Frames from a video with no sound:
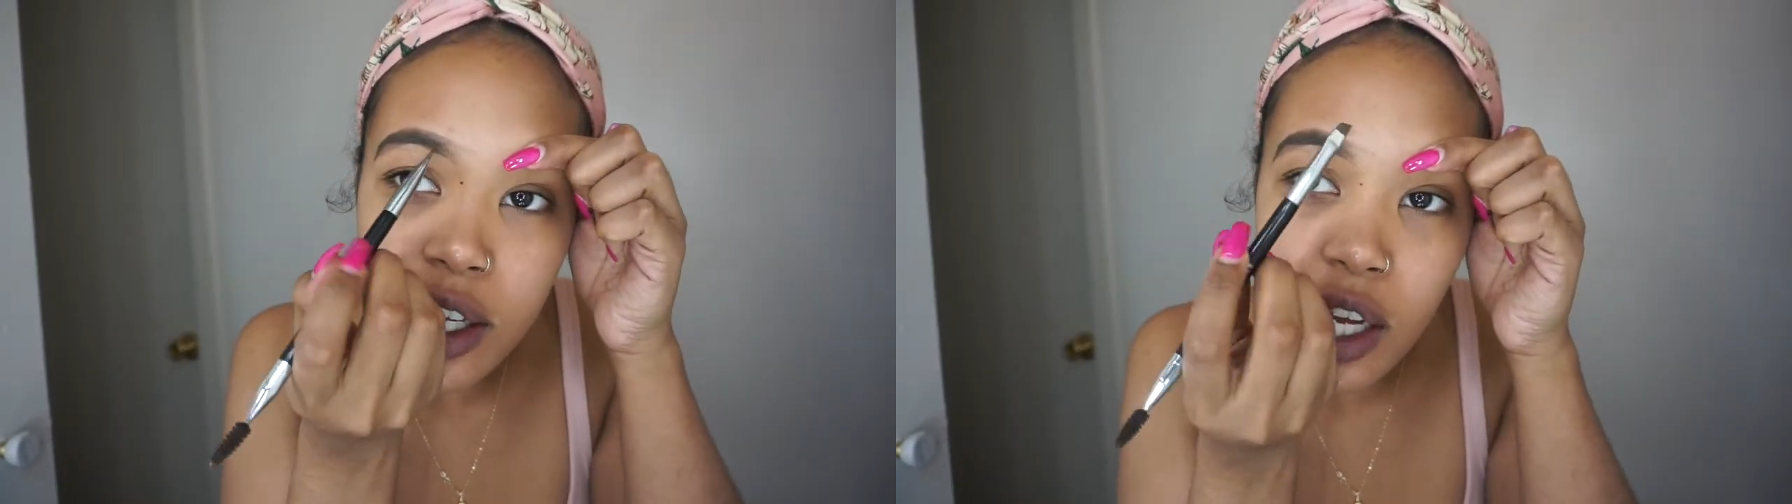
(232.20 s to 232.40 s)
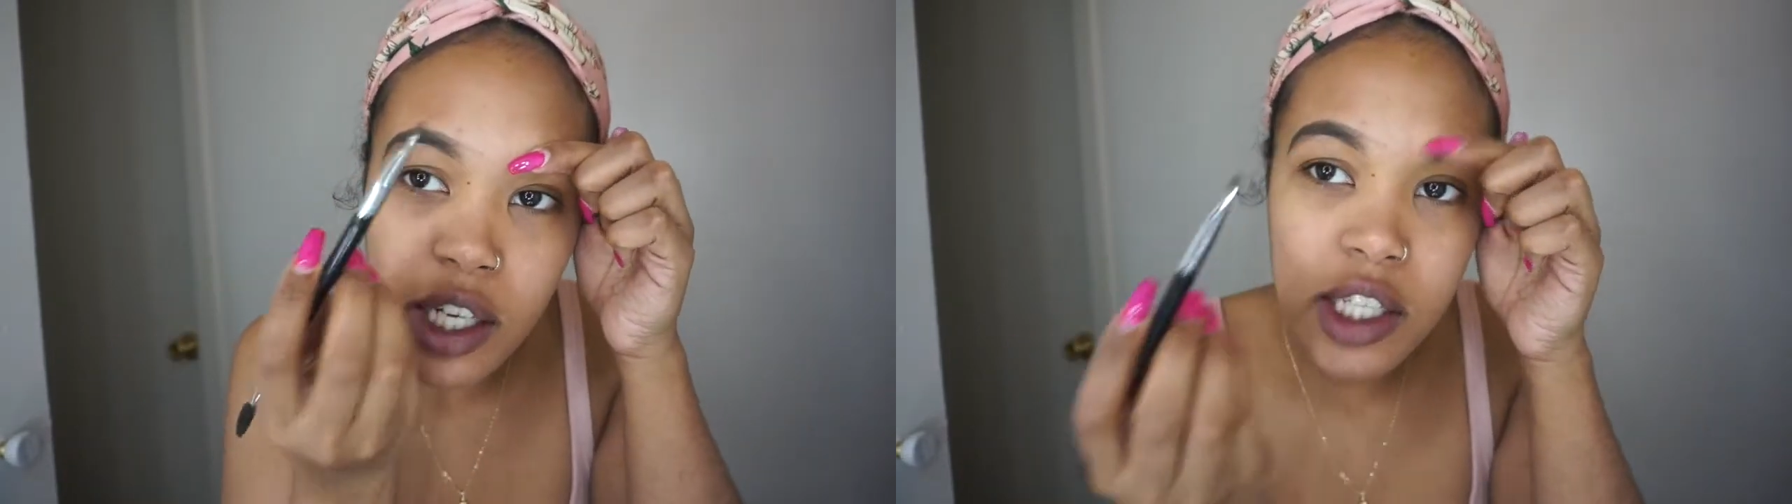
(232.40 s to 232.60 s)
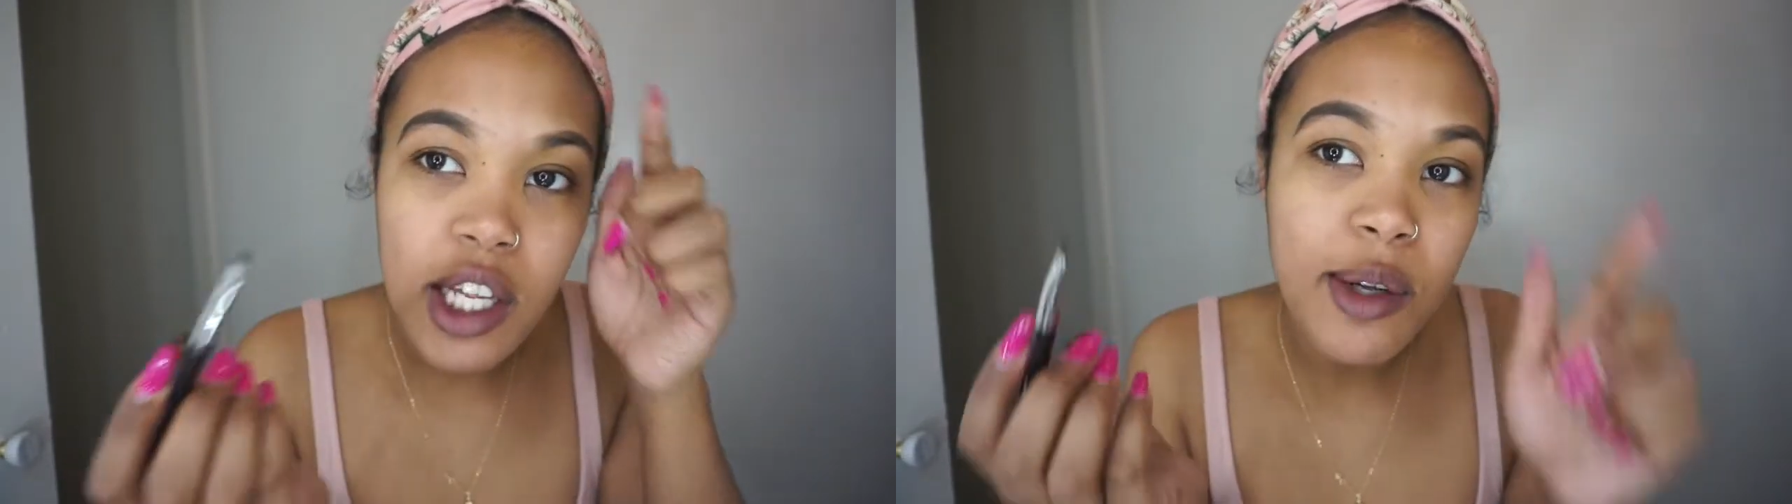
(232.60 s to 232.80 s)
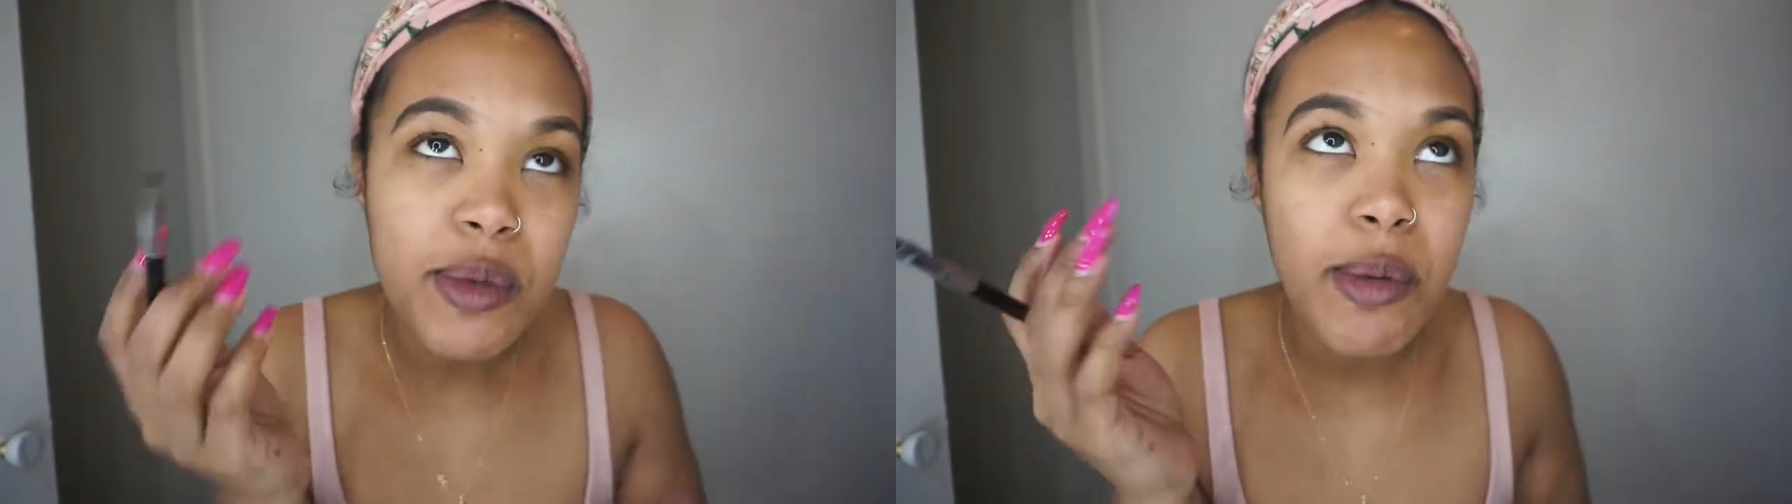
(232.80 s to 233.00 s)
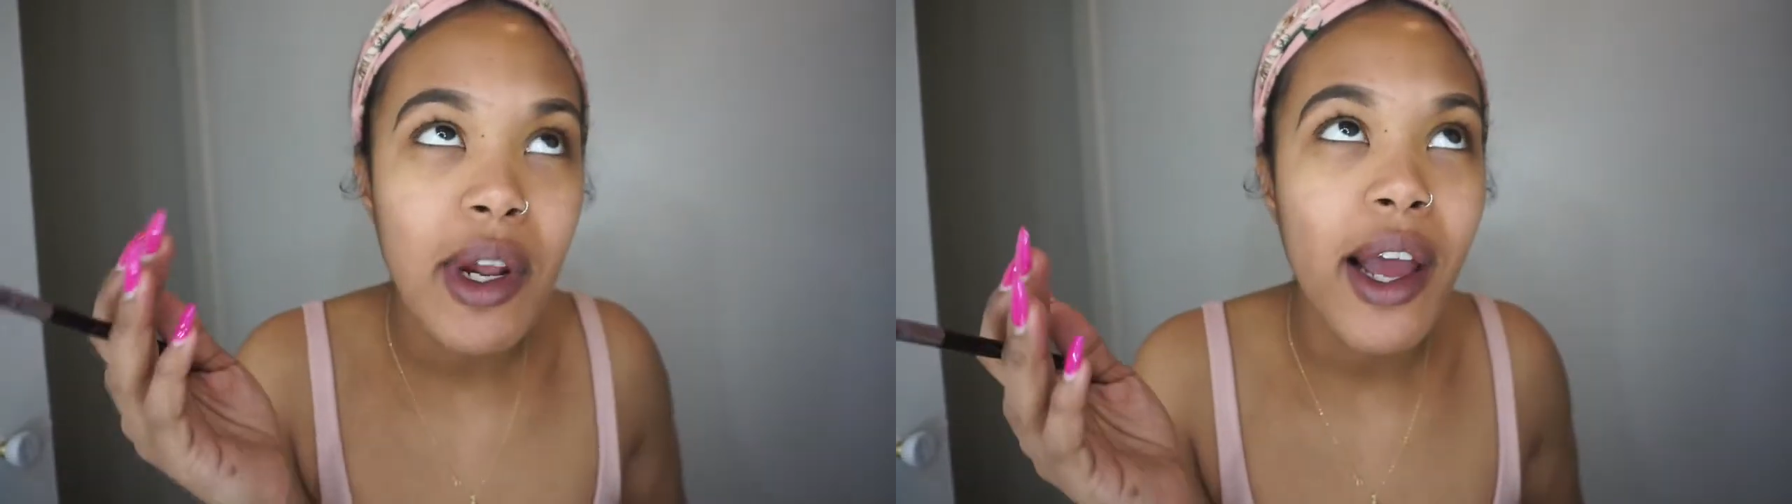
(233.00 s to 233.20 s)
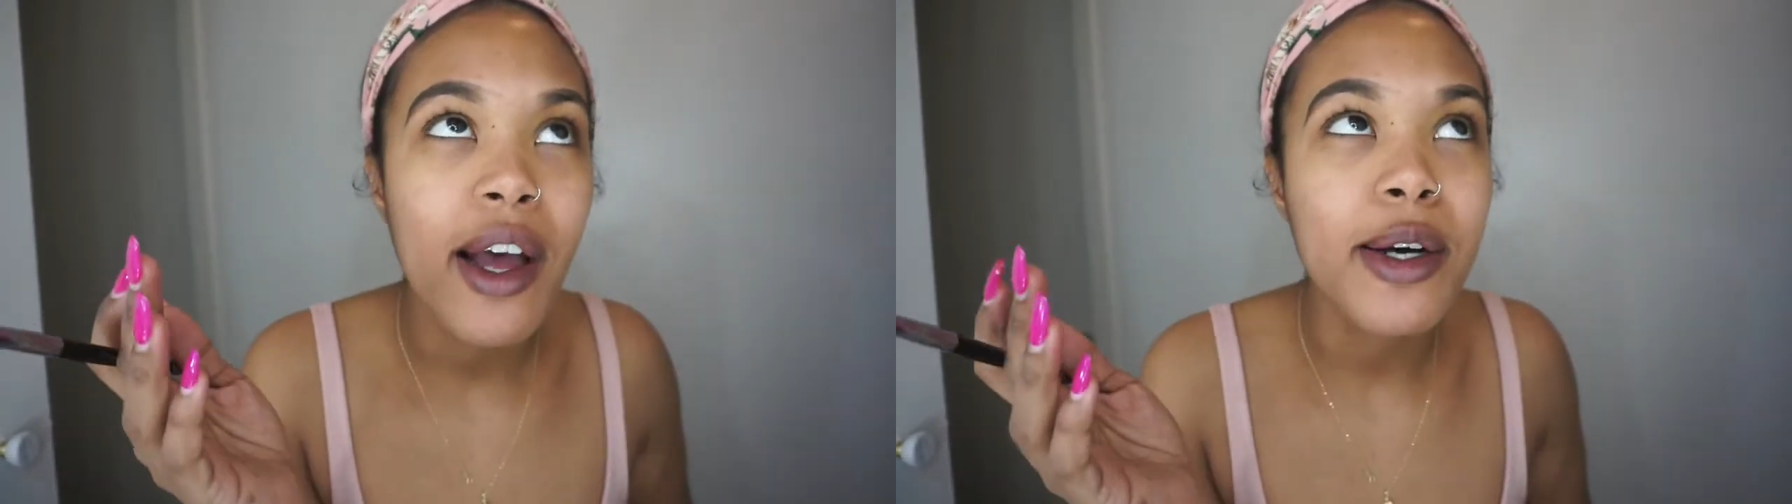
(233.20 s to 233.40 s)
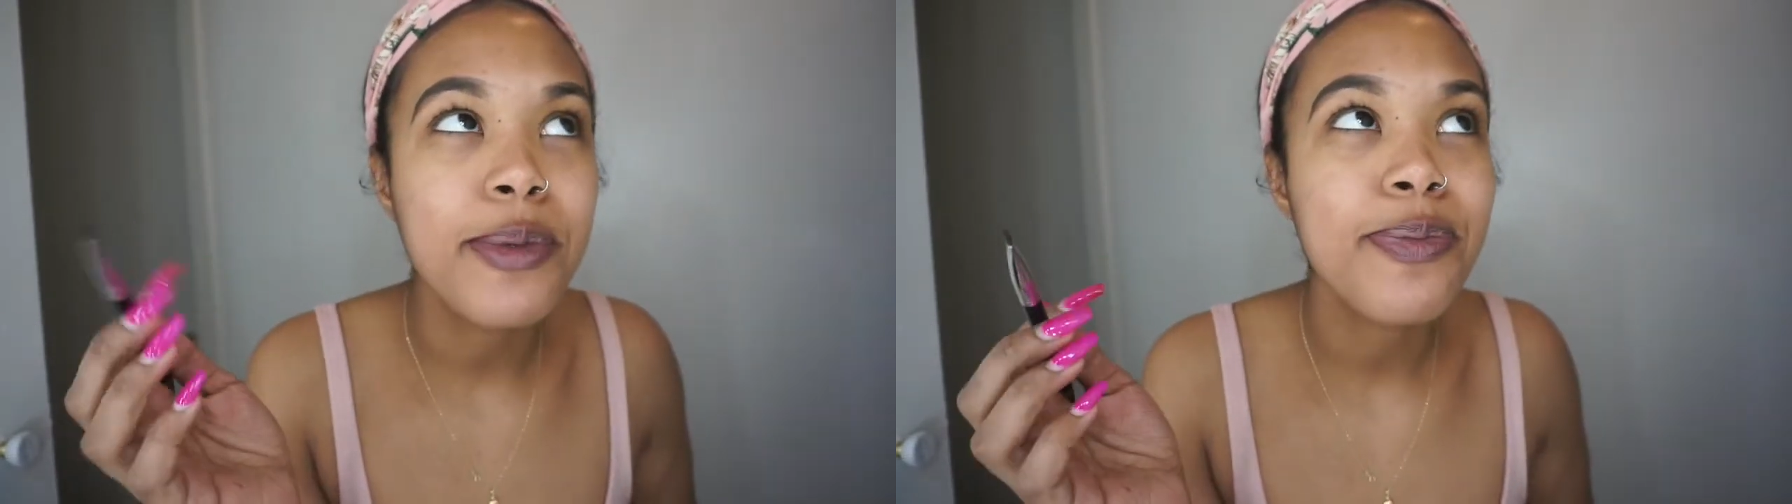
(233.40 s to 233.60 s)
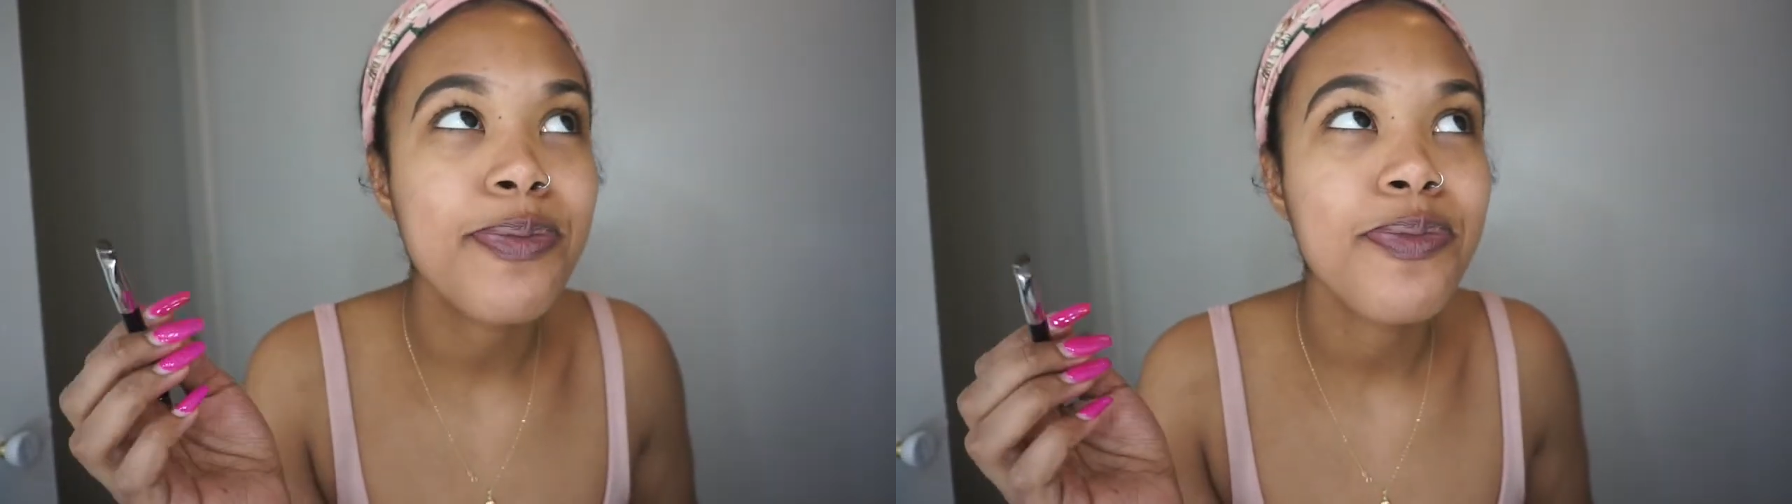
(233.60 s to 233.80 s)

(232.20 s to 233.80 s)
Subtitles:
I just like them to be like I